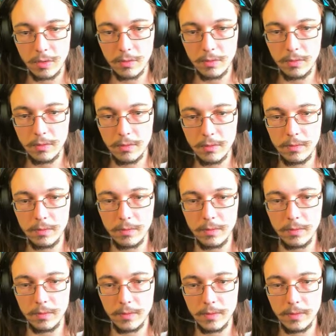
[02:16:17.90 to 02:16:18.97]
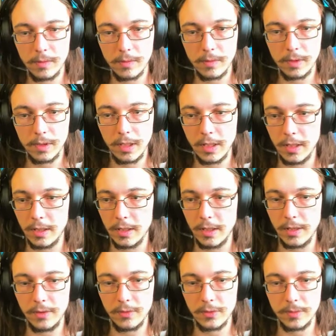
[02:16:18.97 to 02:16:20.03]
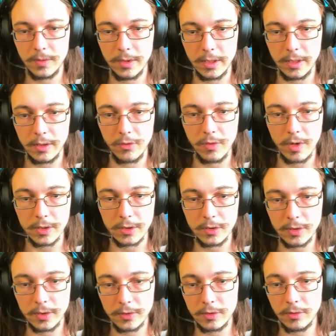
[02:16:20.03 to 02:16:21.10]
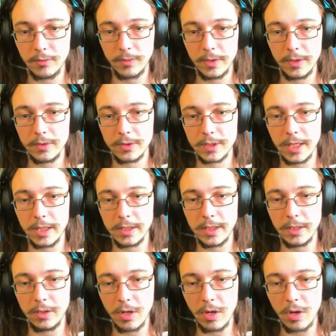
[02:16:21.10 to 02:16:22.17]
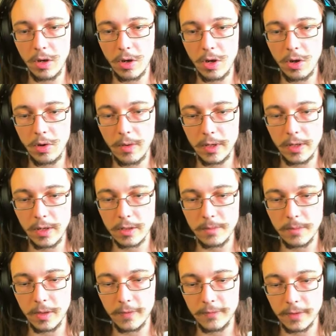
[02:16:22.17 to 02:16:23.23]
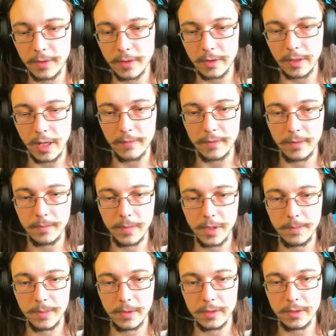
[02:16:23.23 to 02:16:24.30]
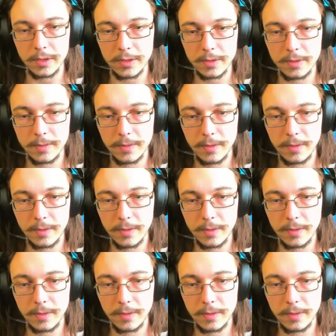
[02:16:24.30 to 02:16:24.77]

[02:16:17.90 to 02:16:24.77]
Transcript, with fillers: Ooh. Yeah, the, there's one like across. There's also a wither skeleton. No, I knocked him off into the lava. My apologies.